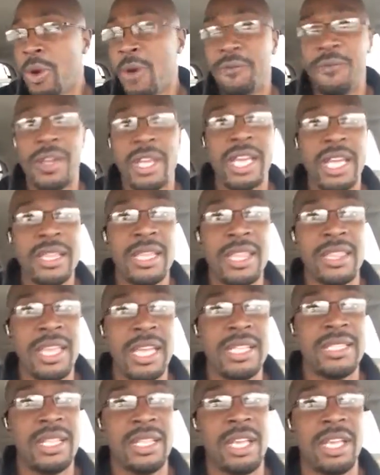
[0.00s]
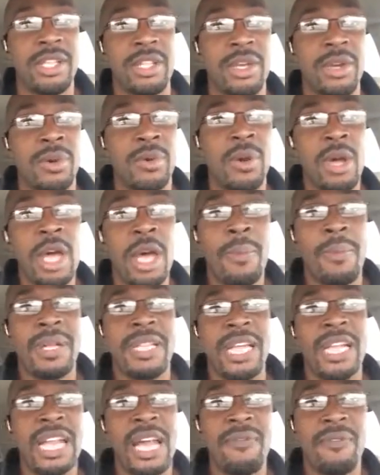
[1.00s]
forget the things that they do,
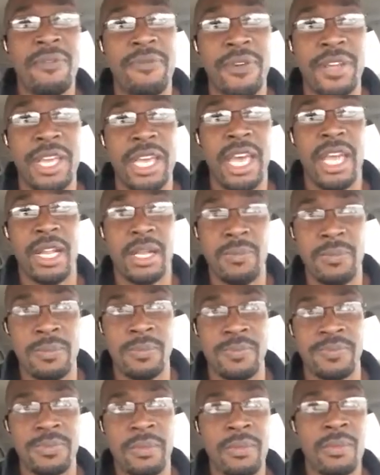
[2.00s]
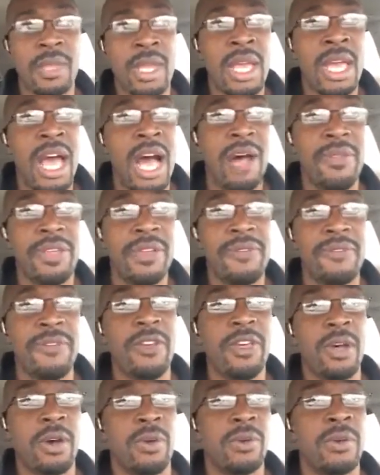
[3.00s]
but they never forget how they
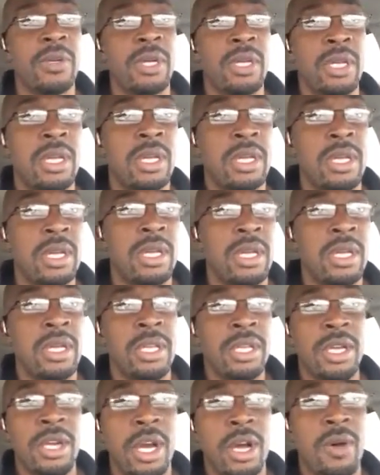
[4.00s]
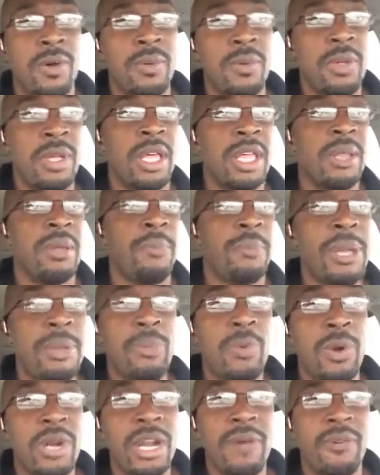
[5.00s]
feel, you know.
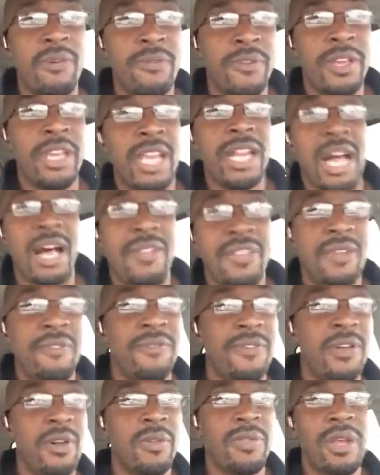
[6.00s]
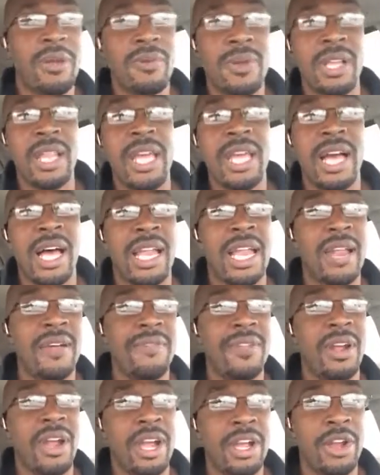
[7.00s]
people will never forget how they feel. They relate a lot
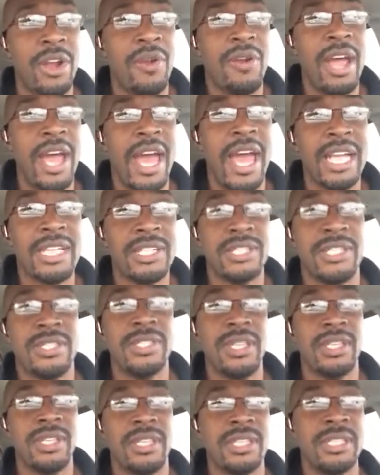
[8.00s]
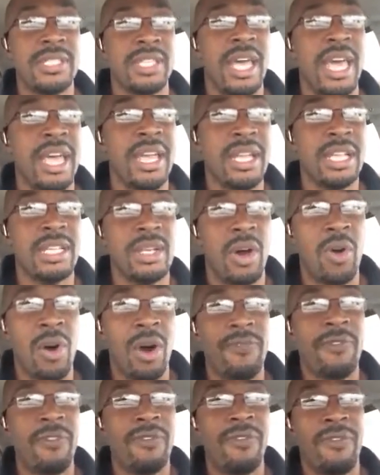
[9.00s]
of their current actions to this day
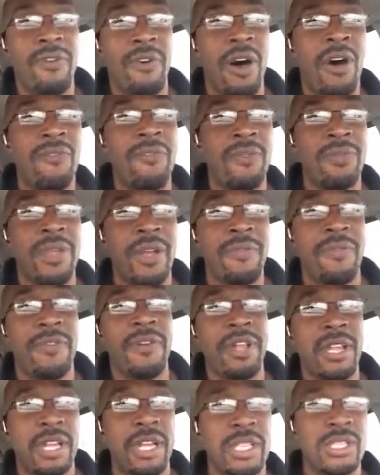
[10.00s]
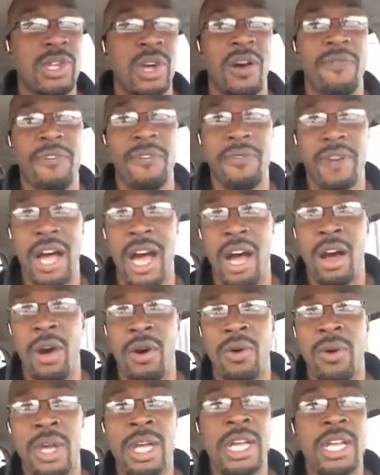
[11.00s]
off of their feelings, off of how